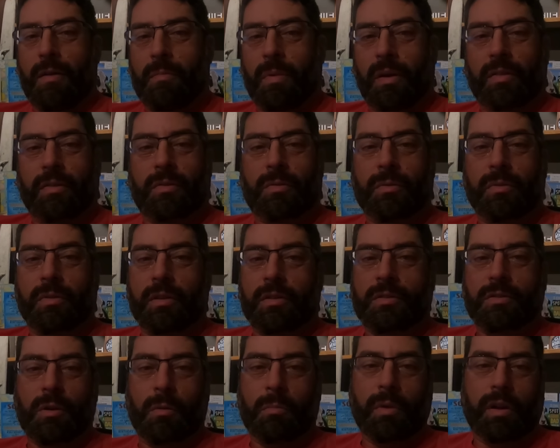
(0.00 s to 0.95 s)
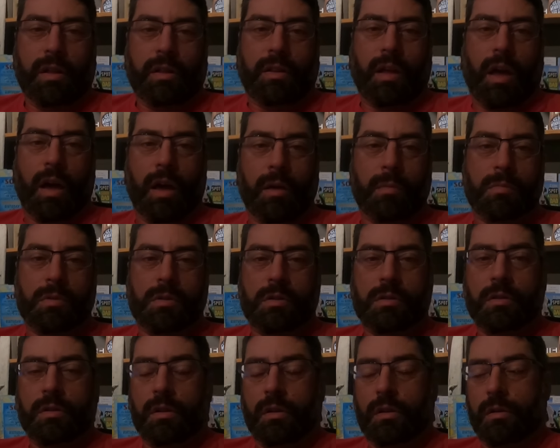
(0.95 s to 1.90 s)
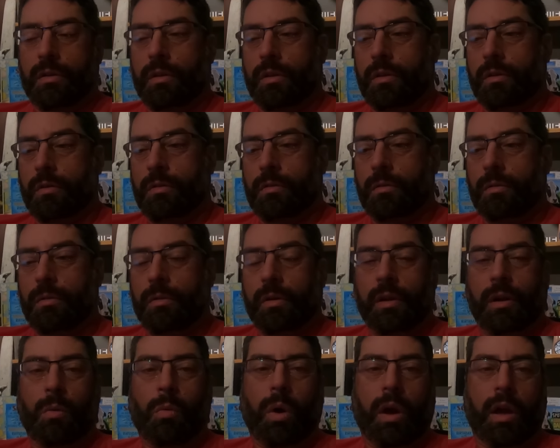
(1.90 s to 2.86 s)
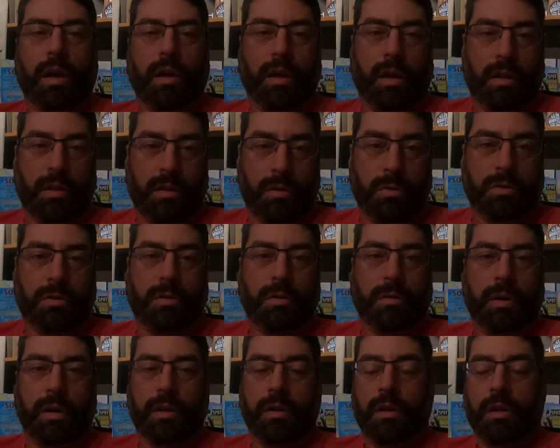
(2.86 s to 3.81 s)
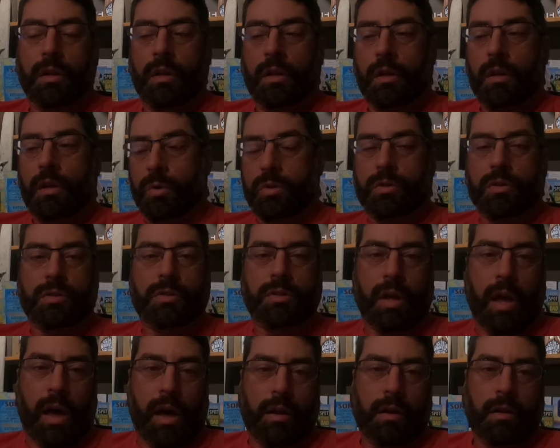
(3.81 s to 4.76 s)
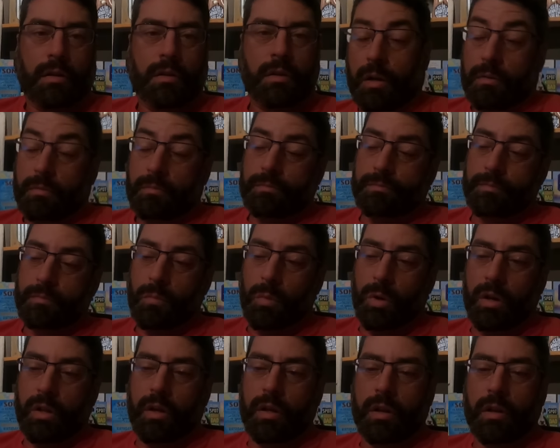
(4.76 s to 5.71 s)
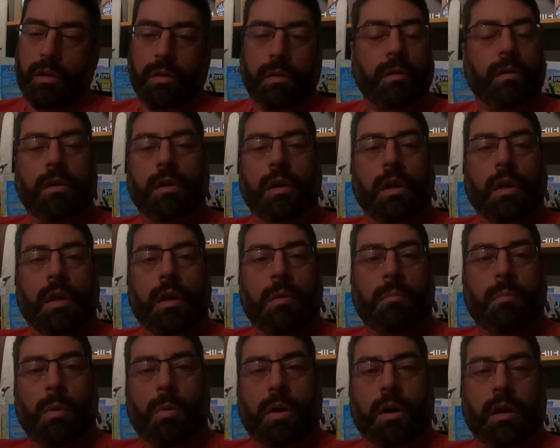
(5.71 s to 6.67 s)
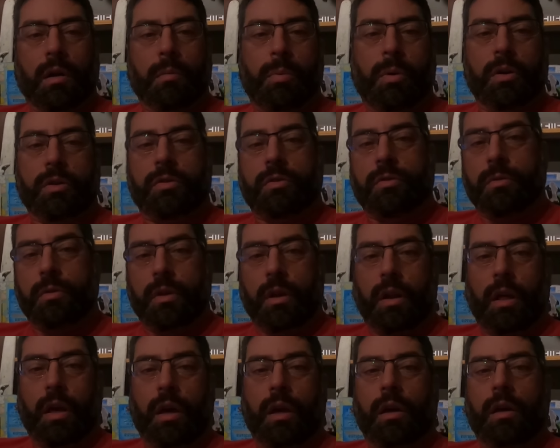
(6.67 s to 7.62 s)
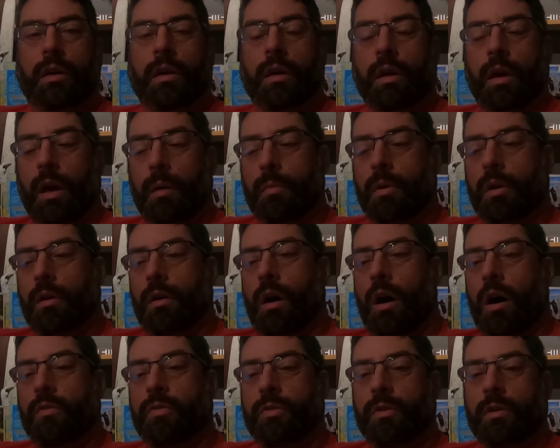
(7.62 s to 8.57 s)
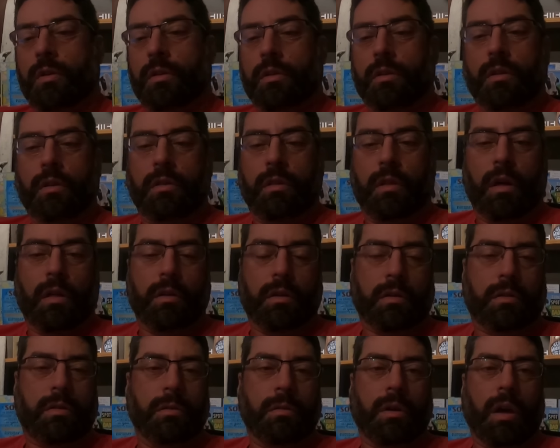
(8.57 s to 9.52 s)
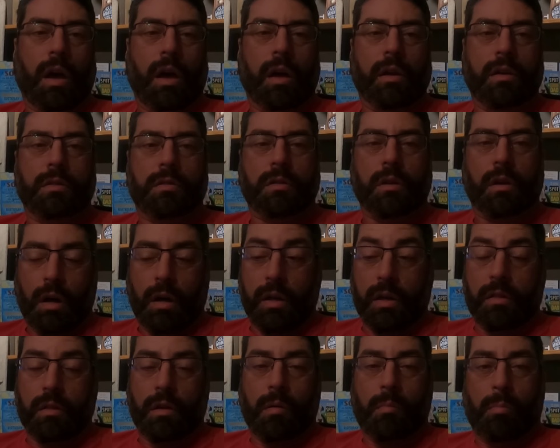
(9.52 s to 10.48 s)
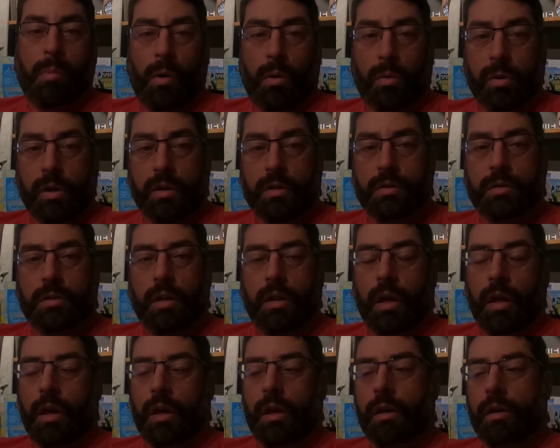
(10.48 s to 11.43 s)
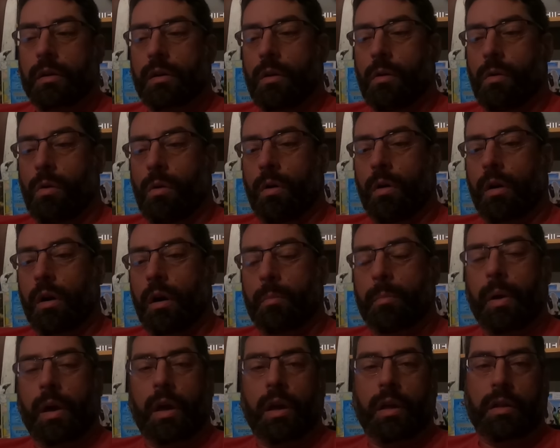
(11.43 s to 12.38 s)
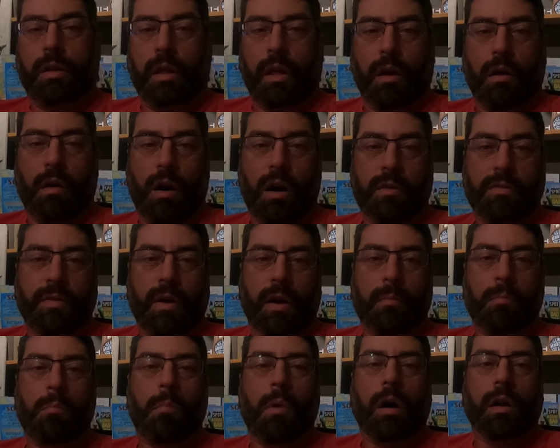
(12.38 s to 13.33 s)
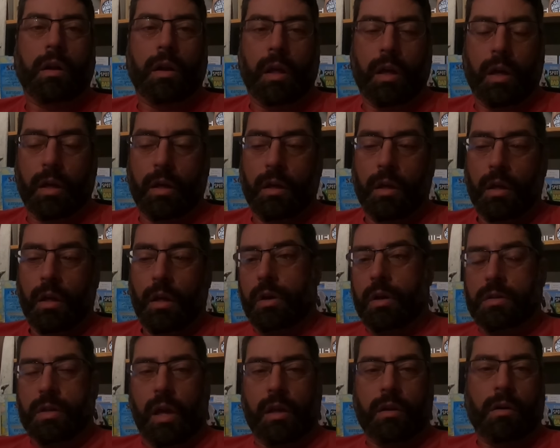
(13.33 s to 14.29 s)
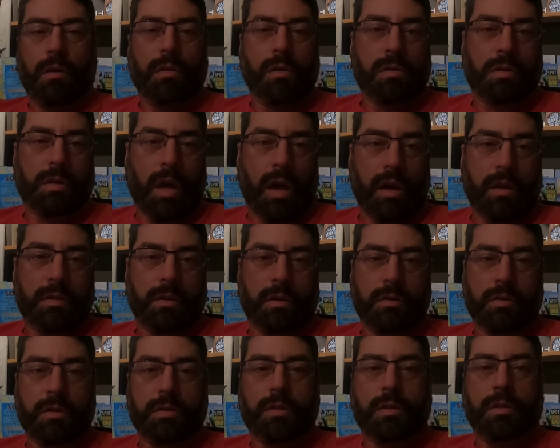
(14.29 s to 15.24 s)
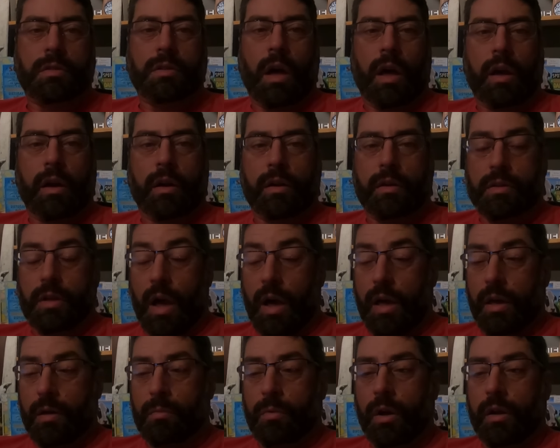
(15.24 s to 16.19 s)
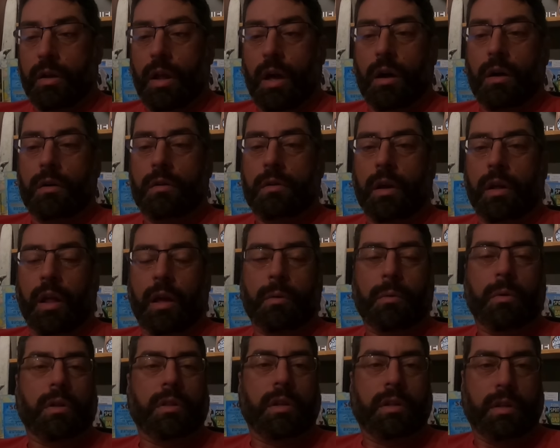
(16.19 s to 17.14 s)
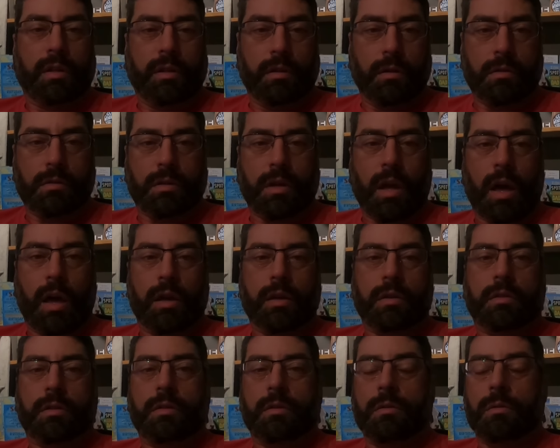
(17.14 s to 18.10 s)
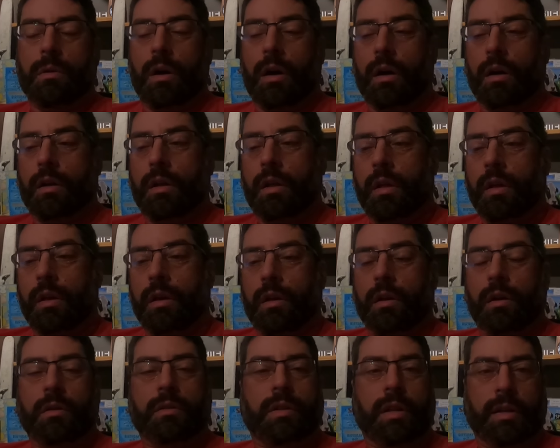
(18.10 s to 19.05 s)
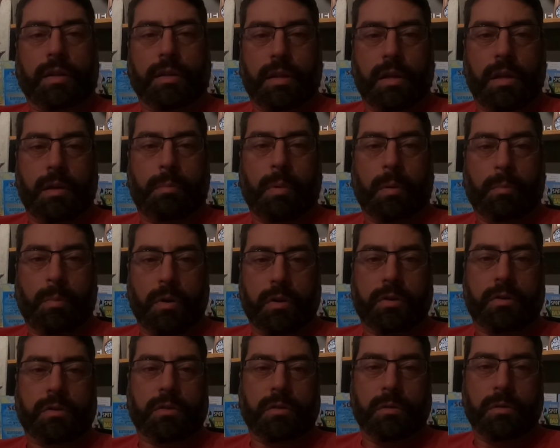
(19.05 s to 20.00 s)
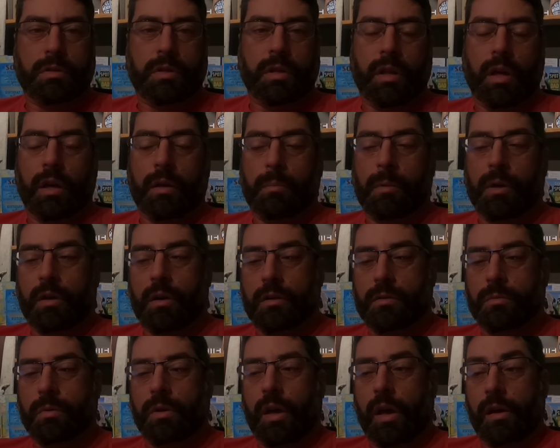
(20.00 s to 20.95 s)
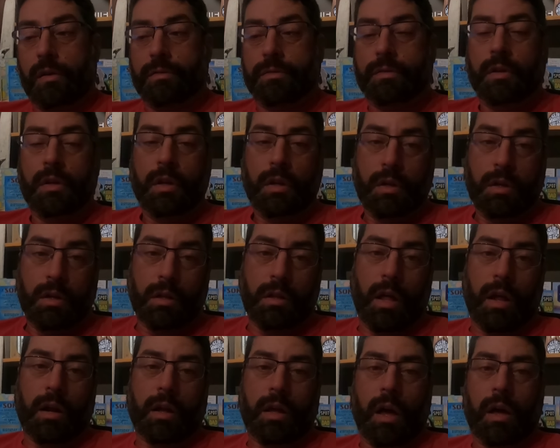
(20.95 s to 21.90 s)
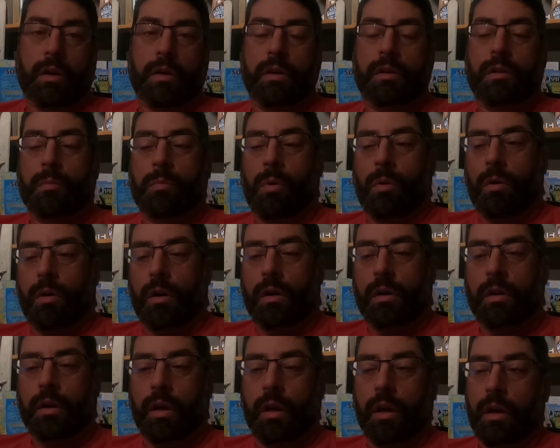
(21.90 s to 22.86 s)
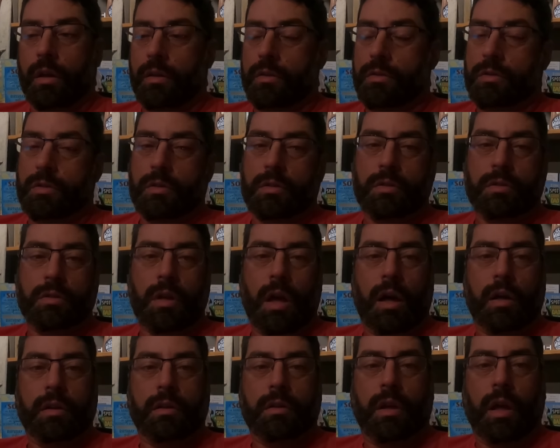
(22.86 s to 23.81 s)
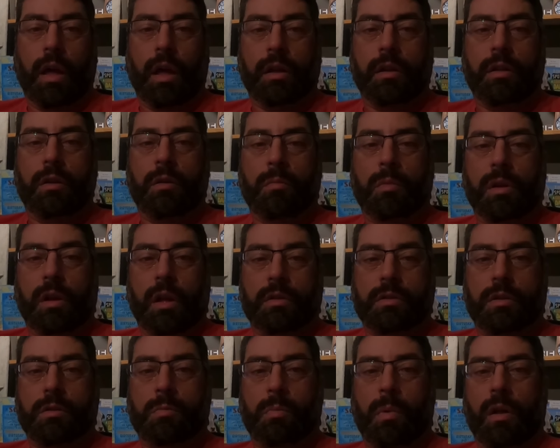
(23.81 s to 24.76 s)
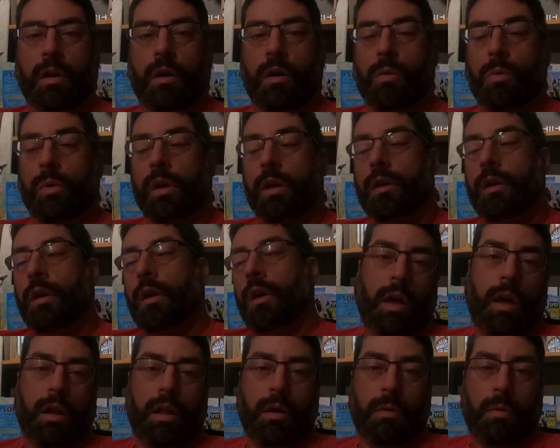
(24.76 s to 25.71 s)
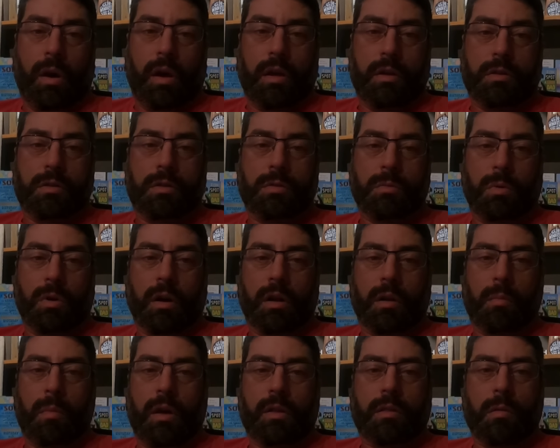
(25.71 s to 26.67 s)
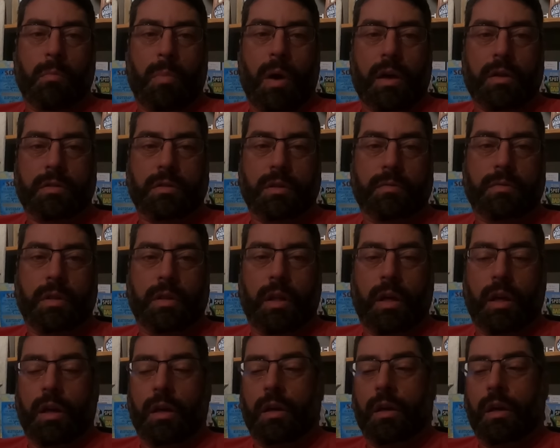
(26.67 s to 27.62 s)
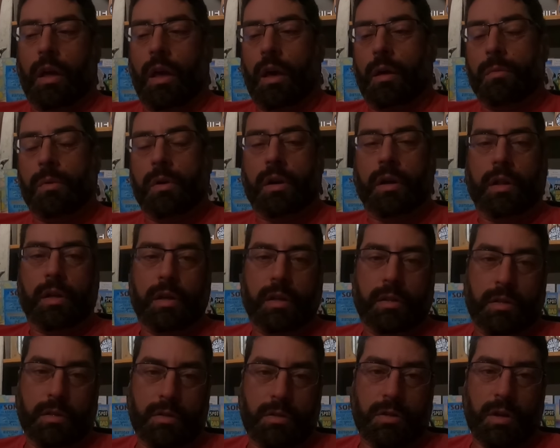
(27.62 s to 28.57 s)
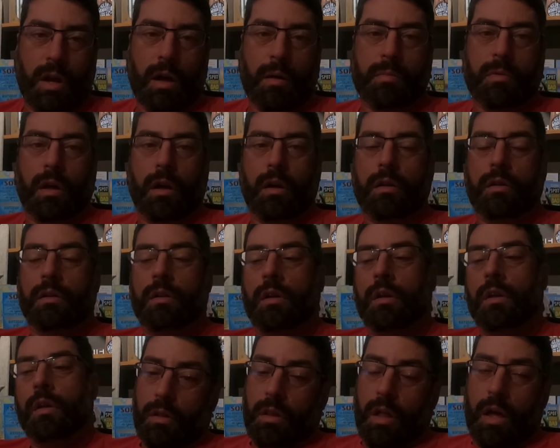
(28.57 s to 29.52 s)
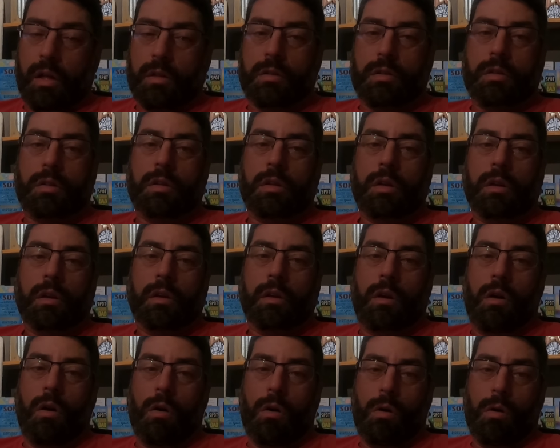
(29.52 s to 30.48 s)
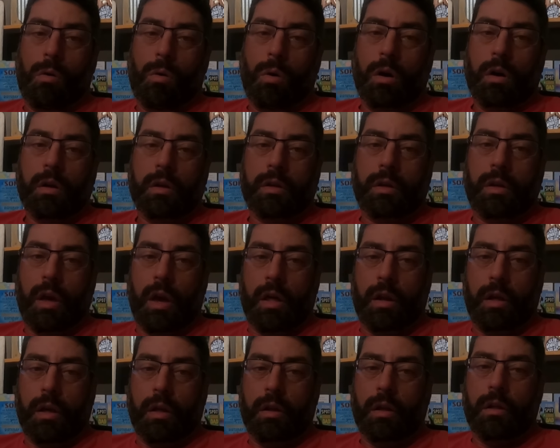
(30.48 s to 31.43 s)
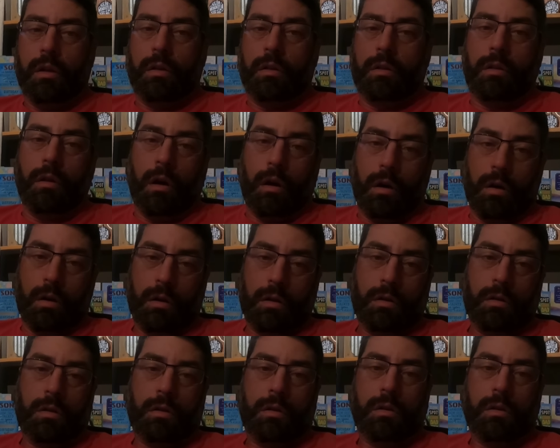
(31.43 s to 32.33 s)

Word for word: I've been through this so many times, you know, you, you in a way get used to it, which is sad, but what are you going to do? But we're going to push through today. I'm going to offer the, the other two guys uh, either a bonus today or a paid day off on Monday because I know those guys are just as tired as I am right now. And I really need those guys to, uh, you know, dig deep and push through today because we have a lot of concrete to pour, and it's just as hot and humid as it's been all week. Anyways, we're gonna make the best of today, and we're gonna get this job done. Let's go get it done.